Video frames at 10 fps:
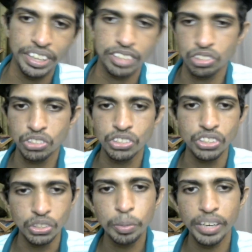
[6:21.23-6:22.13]
that's
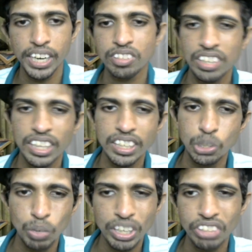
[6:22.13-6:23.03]
true, but I was
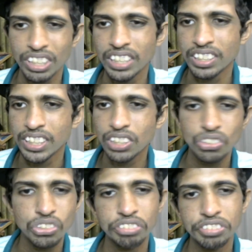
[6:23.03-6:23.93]
like, do I really need
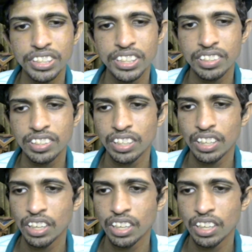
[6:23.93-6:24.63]
to go for this?